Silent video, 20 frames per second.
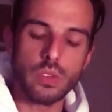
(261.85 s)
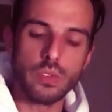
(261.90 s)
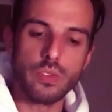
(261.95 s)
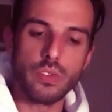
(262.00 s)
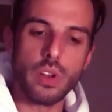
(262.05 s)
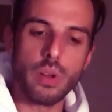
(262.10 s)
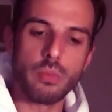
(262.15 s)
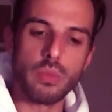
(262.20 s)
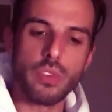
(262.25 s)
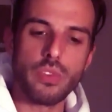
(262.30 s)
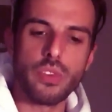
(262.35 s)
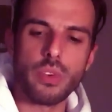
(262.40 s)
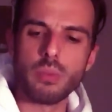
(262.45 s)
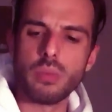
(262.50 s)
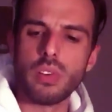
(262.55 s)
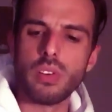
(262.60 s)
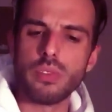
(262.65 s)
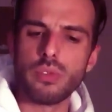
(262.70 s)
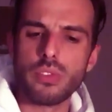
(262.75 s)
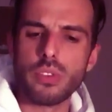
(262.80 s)

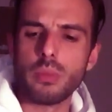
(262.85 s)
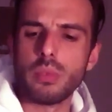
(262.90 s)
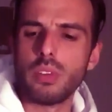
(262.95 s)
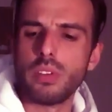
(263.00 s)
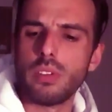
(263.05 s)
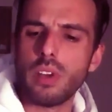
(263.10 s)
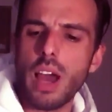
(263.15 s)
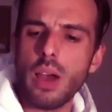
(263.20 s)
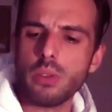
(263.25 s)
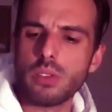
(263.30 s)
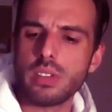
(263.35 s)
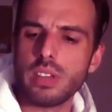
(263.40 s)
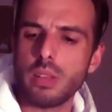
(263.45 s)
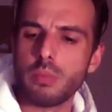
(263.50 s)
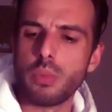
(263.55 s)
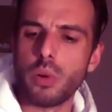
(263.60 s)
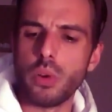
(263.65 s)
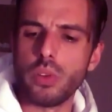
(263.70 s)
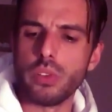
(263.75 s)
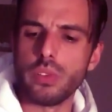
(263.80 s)
an
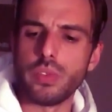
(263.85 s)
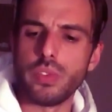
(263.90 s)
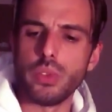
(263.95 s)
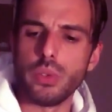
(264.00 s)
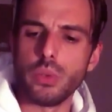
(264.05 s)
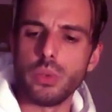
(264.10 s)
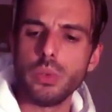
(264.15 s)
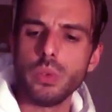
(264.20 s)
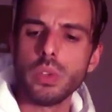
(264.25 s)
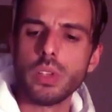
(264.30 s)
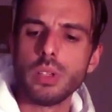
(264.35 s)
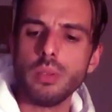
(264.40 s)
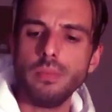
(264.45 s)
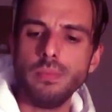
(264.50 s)
outside point of view.